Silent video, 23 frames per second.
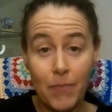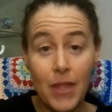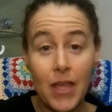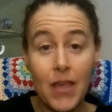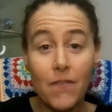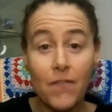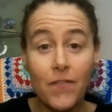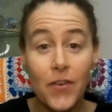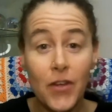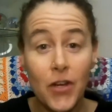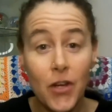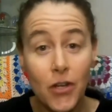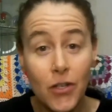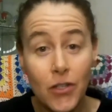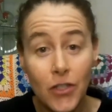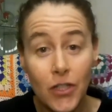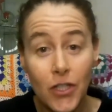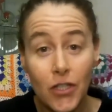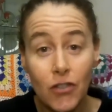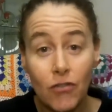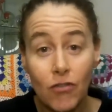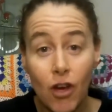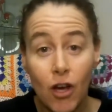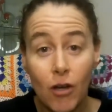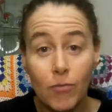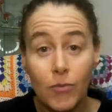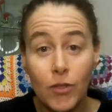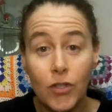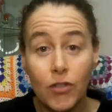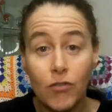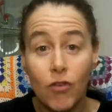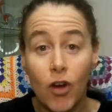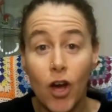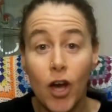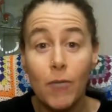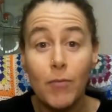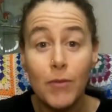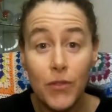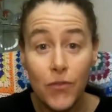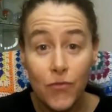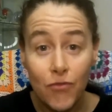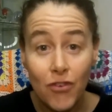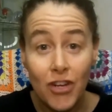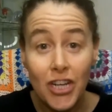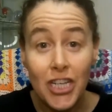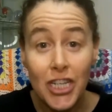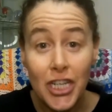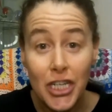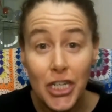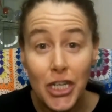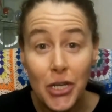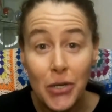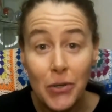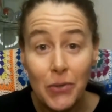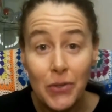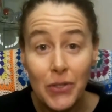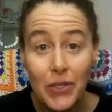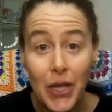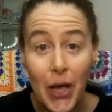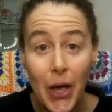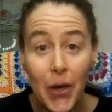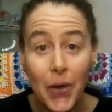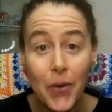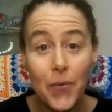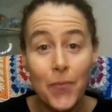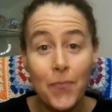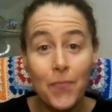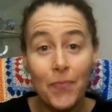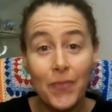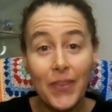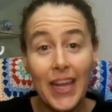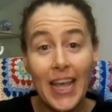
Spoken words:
If you're not subscribed, subscribe, it's free to do so.